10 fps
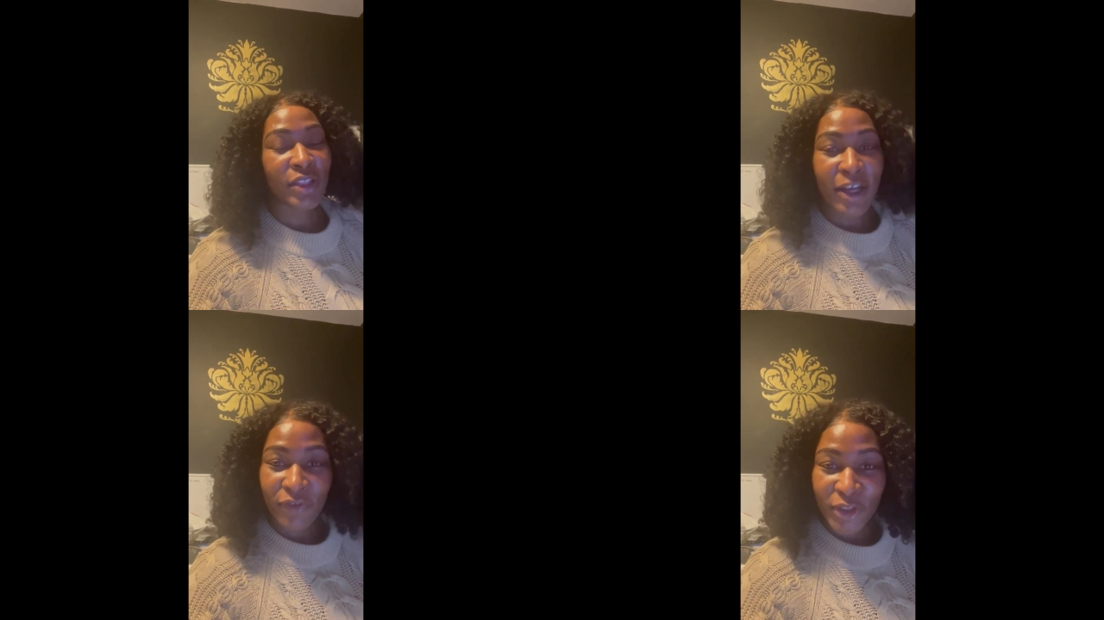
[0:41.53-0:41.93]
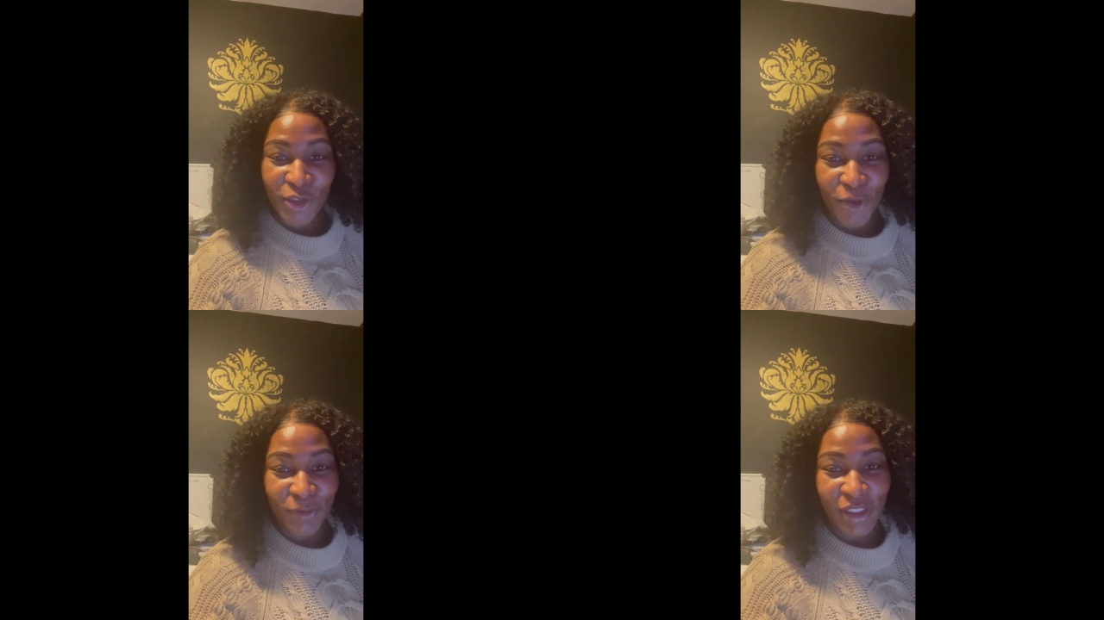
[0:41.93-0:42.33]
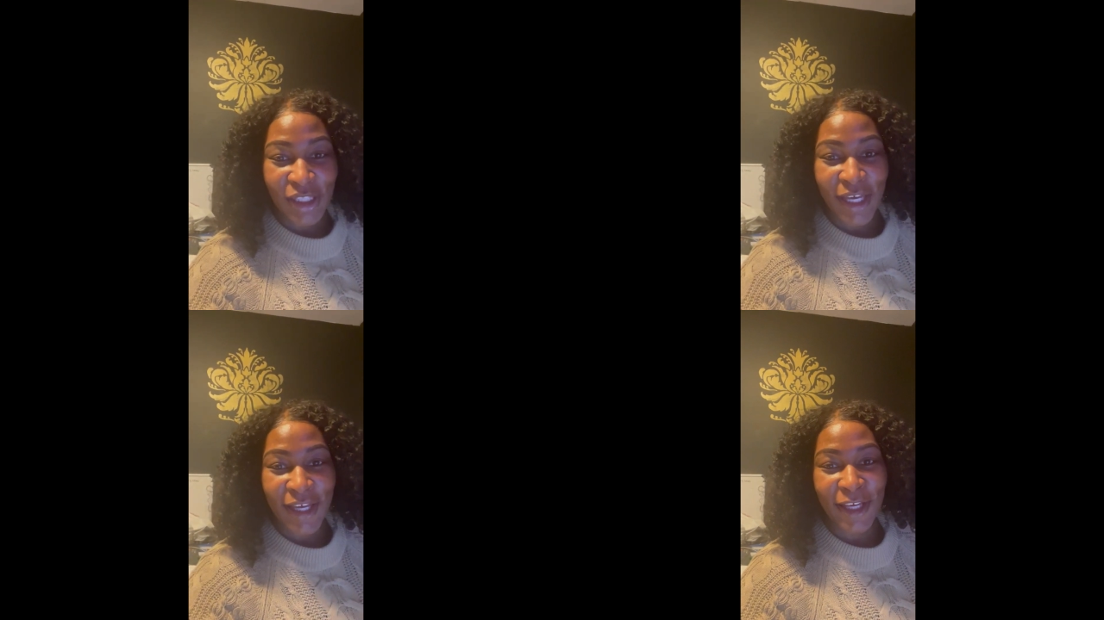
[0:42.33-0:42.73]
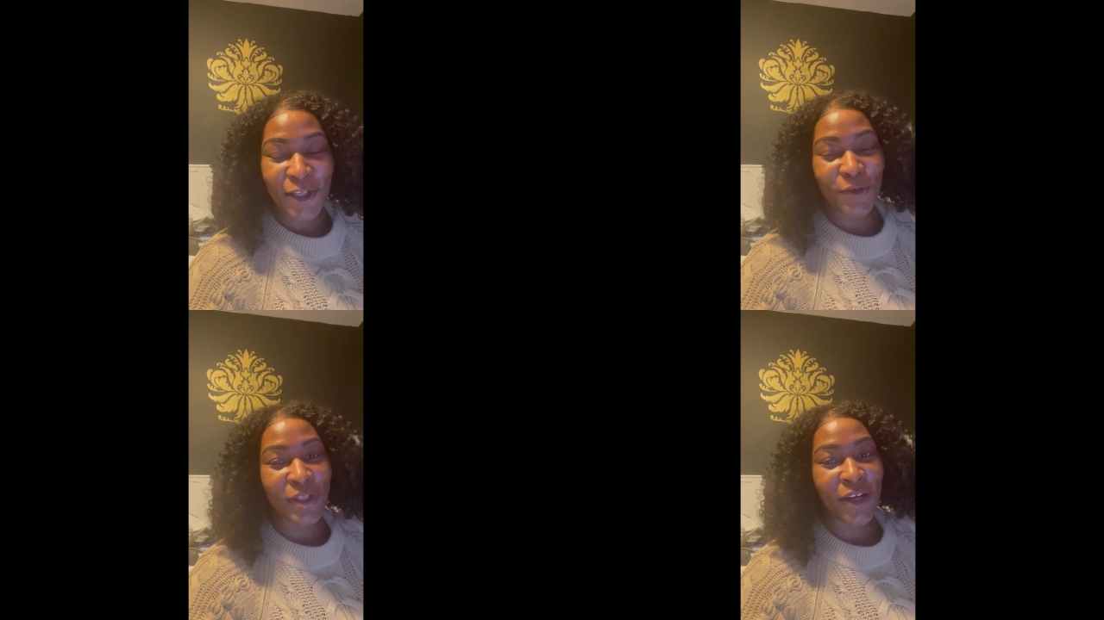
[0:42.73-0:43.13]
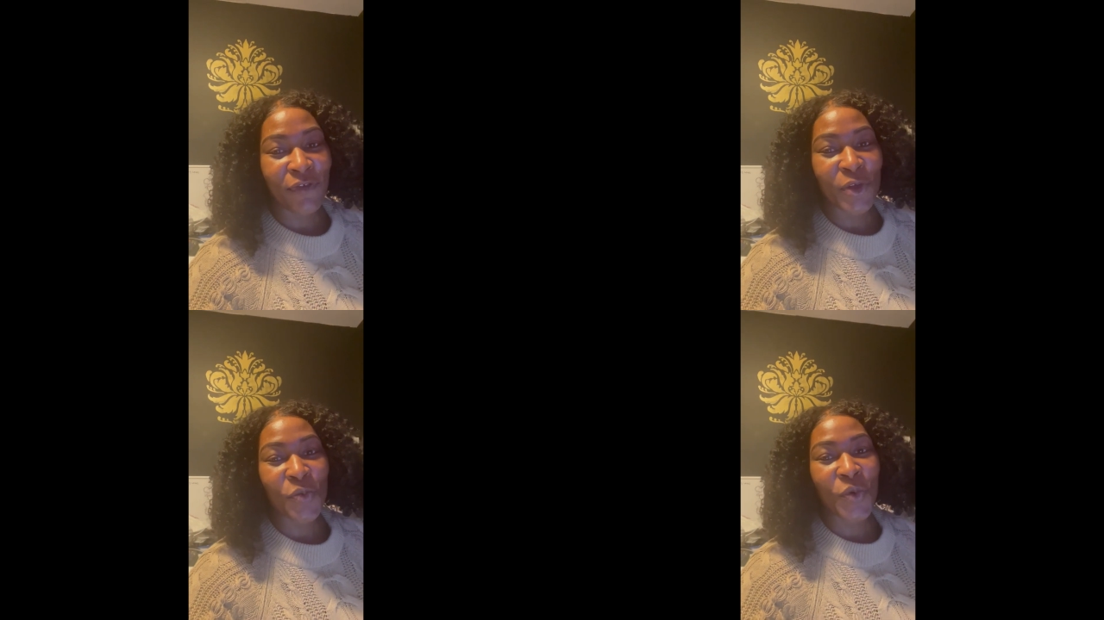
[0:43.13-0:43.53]
definitely don't delay you
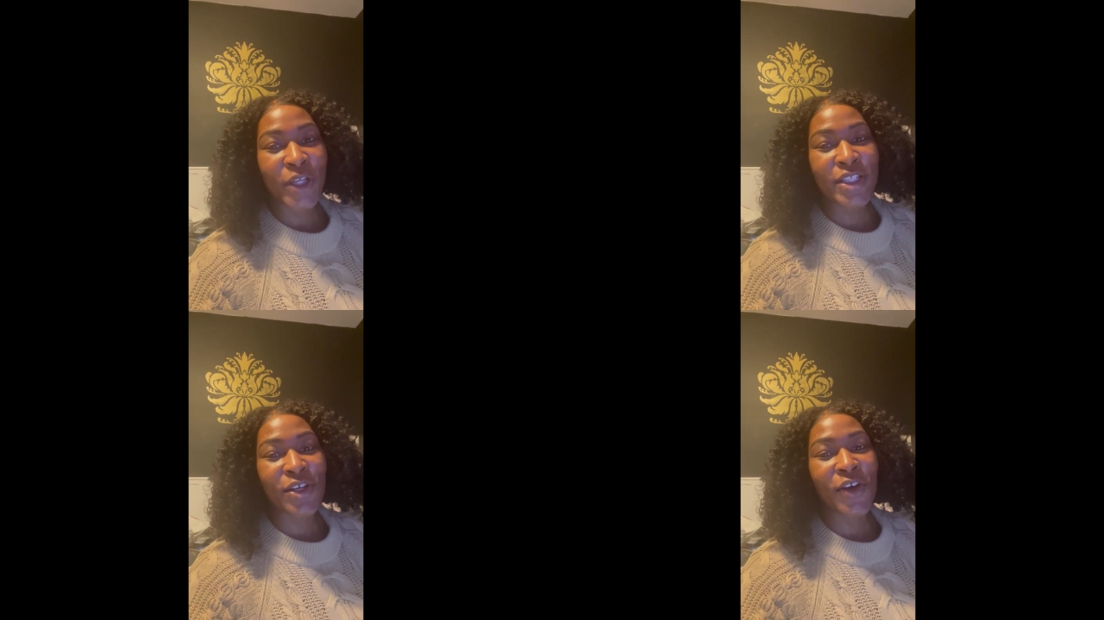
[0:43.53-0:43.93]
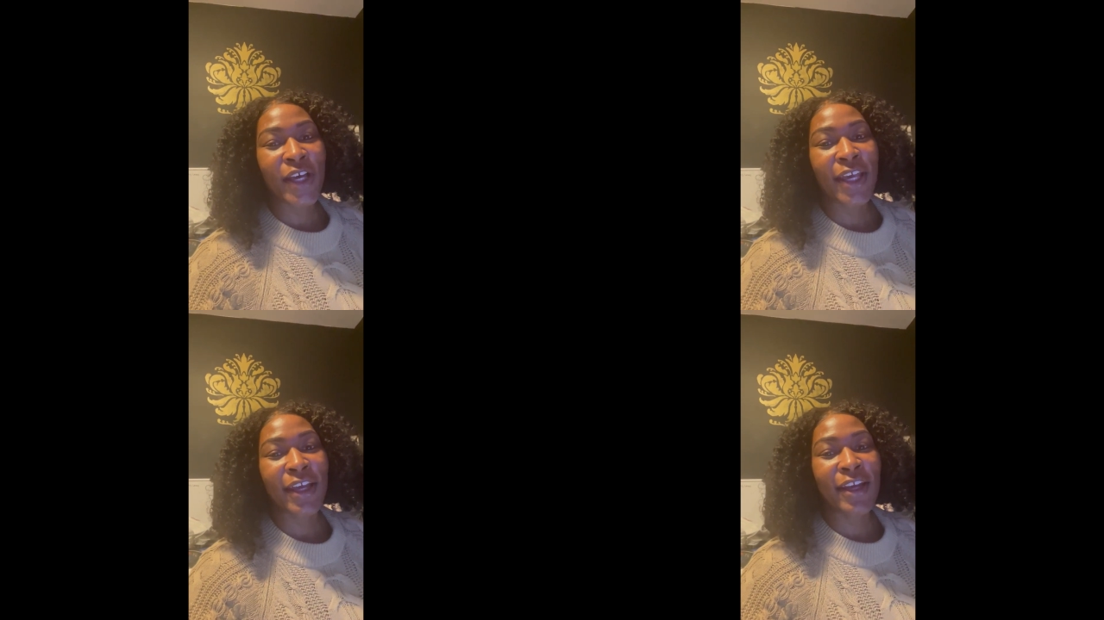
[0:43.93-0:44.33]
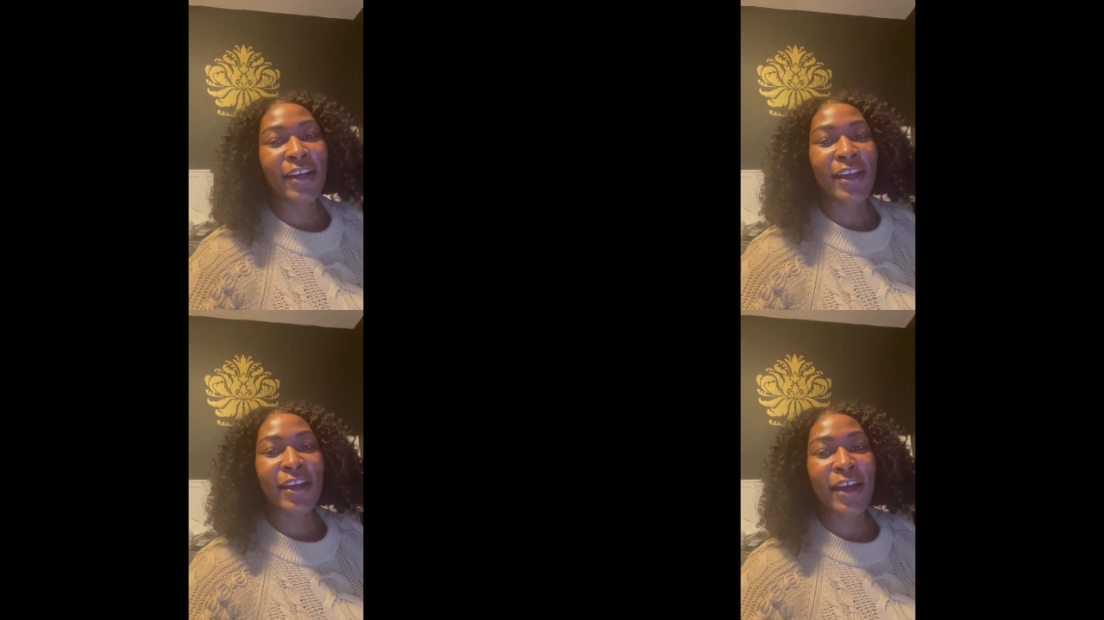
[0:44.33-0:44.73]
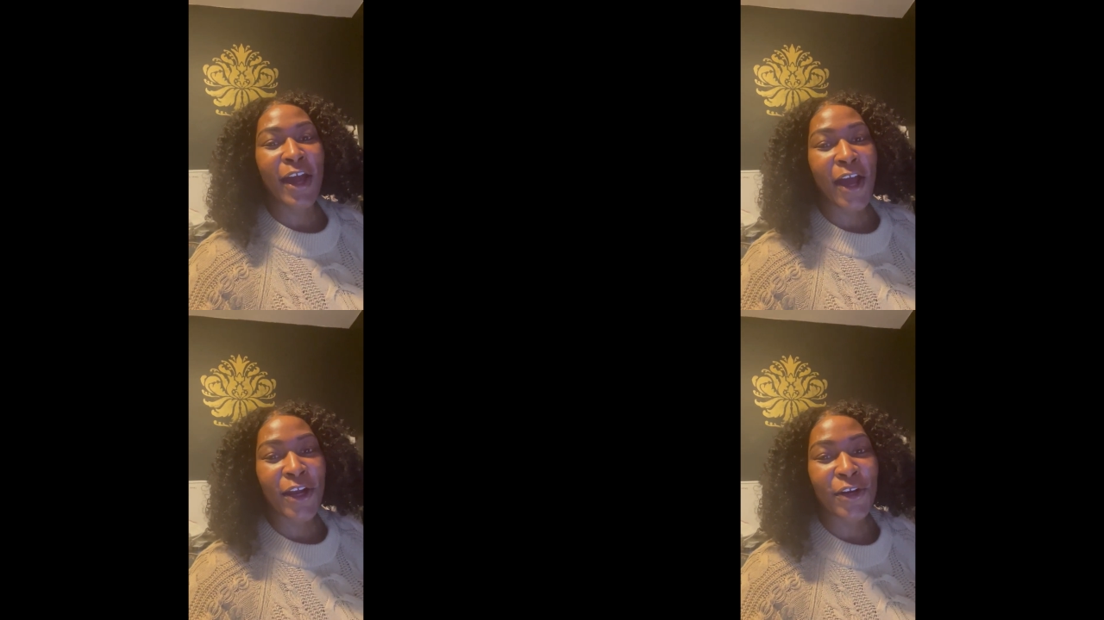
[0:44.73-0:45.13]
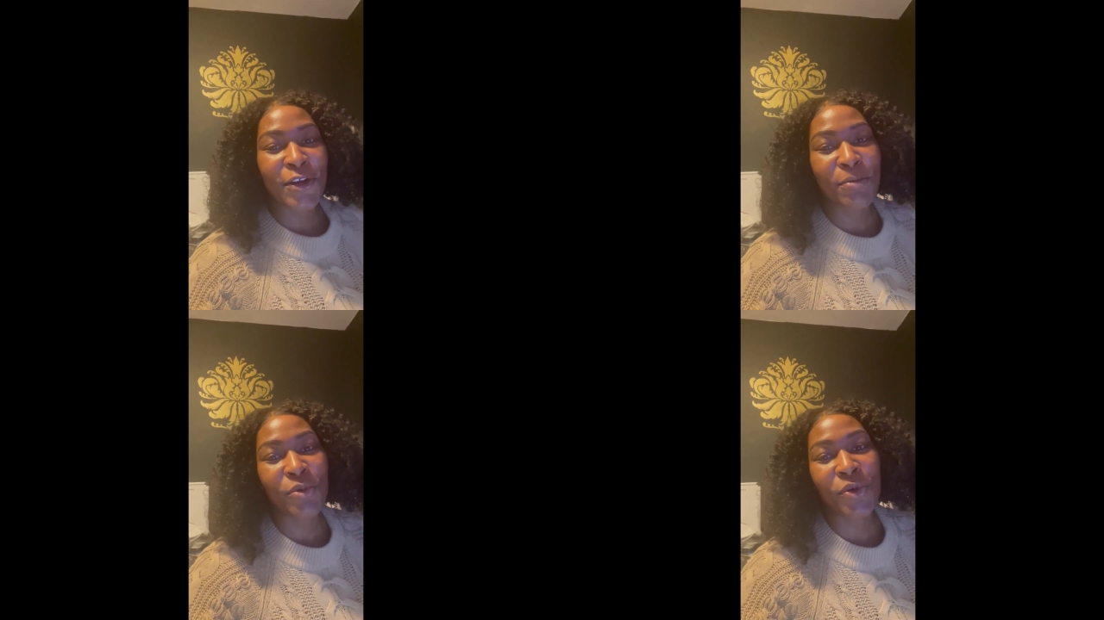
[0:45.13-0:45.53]
definitely want to go ahead and hire
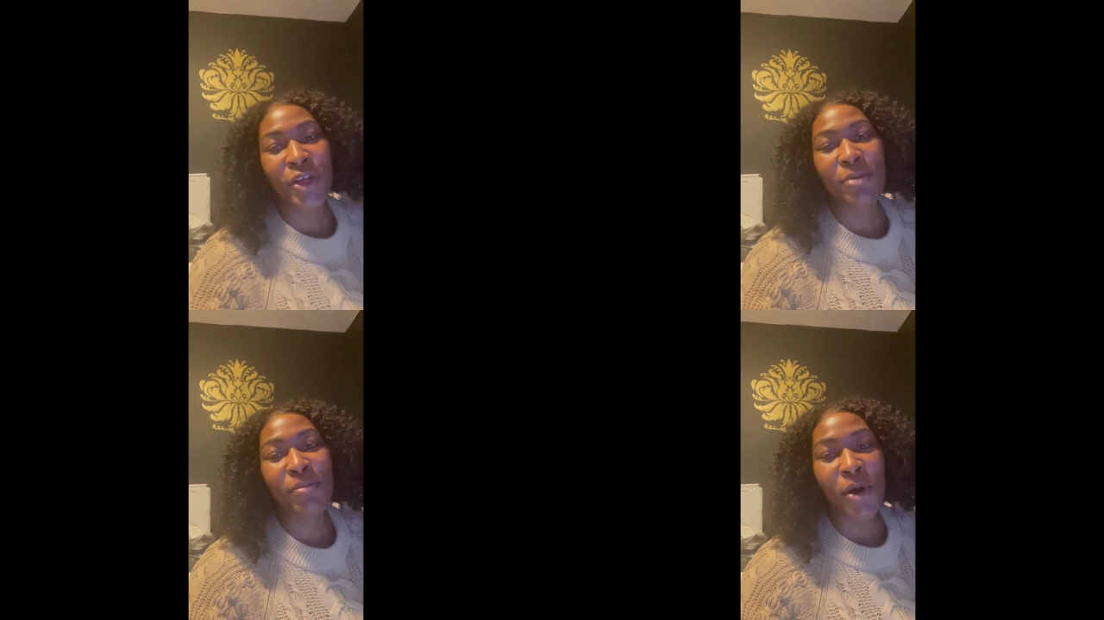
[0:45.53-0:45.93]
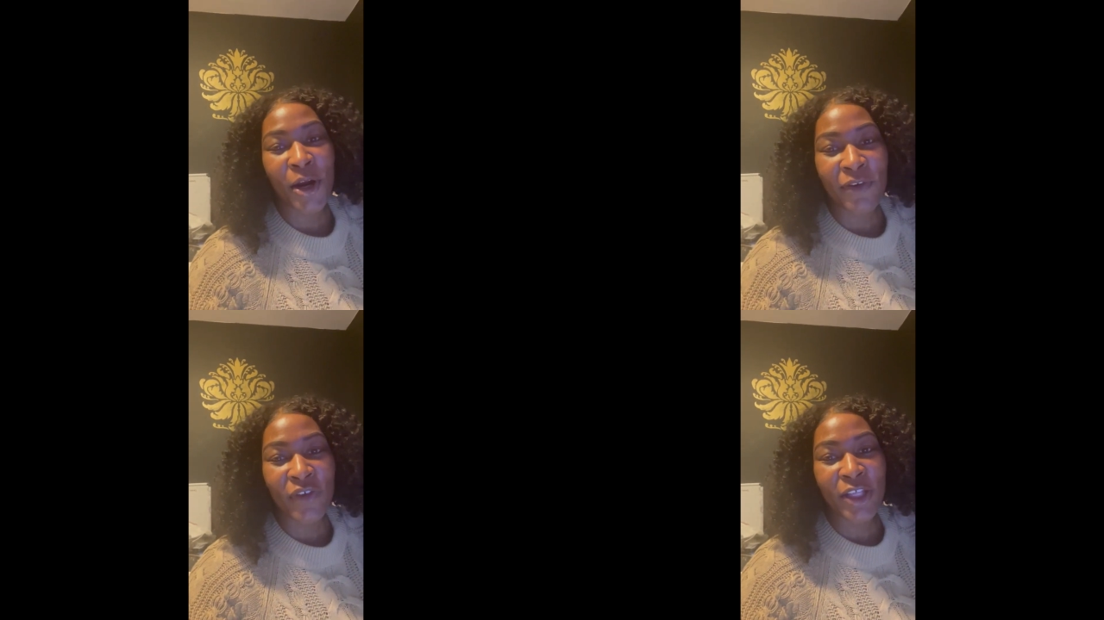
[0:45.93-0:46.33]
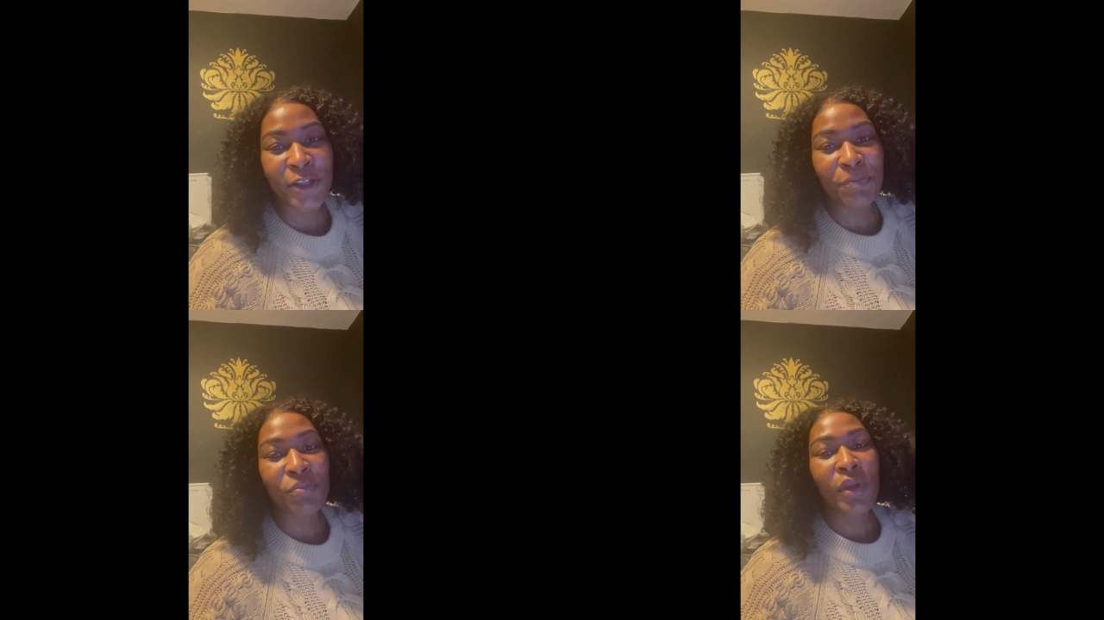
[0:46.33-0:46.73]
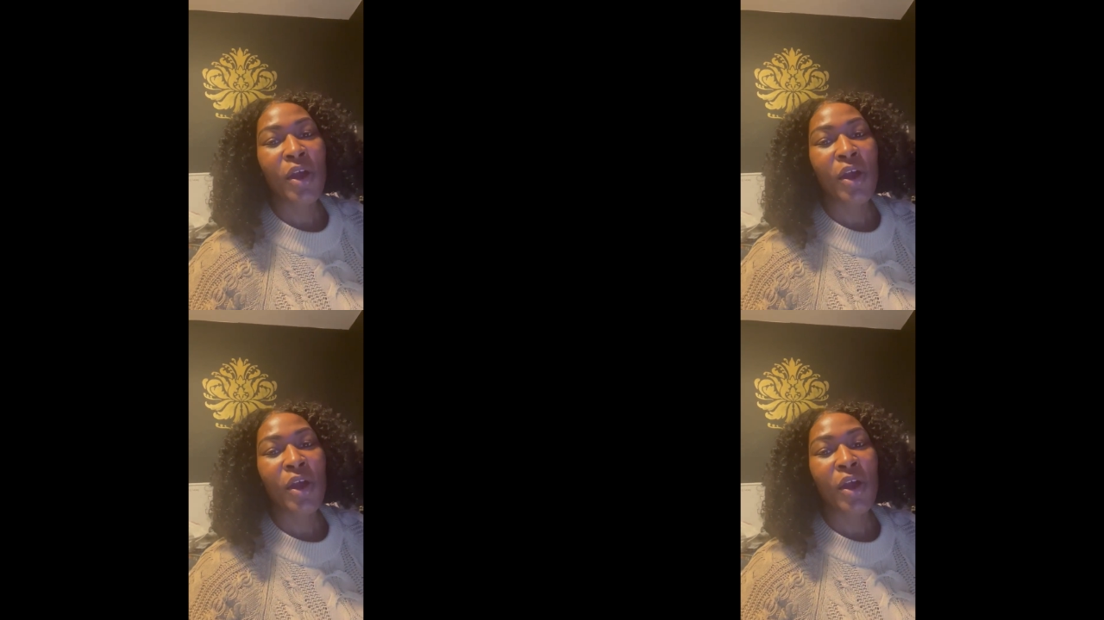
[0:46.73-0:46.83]
your boy marvin